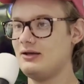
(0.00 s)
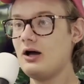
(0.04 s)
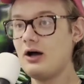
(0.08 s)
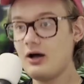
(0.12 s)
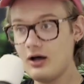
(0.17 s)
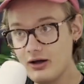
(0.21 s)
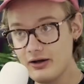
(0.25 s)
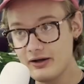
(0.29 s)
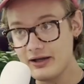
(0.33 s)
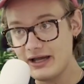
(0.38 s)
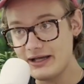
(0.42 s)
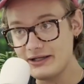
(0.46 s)

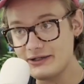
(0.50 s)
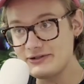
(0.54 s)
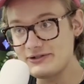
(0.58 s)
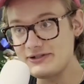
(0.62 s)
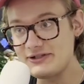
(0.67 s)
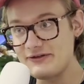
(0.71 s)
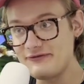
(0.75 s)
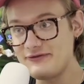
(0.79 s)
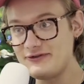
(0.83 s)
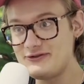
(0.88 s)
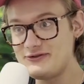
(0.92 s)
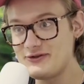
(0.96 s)
"Oh, got
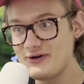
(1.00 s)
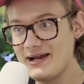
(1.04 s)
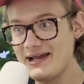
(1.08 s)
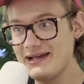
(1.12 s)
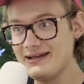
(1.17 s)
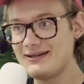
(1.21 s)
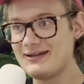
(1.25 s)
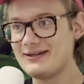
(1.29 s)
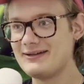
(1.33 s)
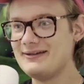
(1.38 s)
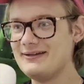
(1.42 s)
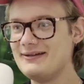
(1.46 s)
yourself a
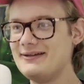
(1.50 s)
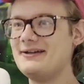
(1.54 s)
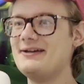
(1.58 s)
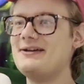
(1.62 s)
drink,"